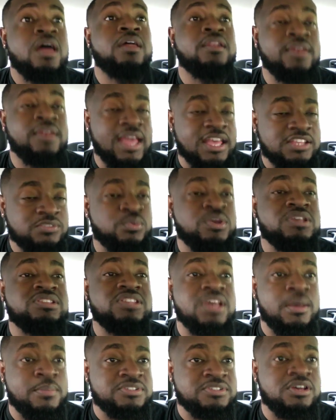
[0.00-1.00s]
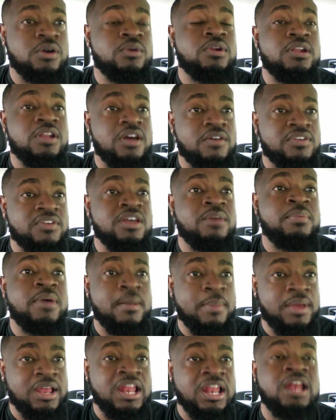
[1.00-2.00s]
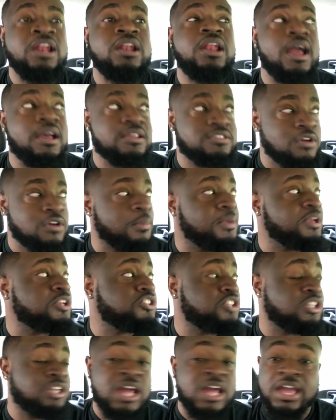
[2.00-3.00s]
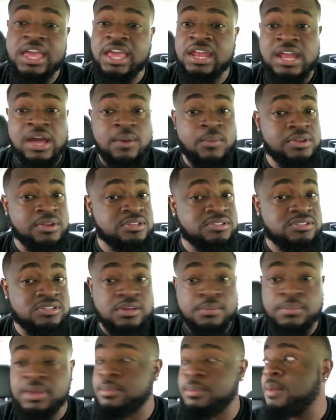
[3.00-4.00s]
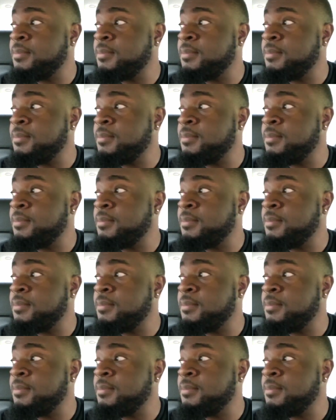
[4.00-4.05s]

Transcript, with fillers: Next week's episode of Love and Hip Hop Atlanta, like it's gonna be the shit, and I cannot wait to see it, baby.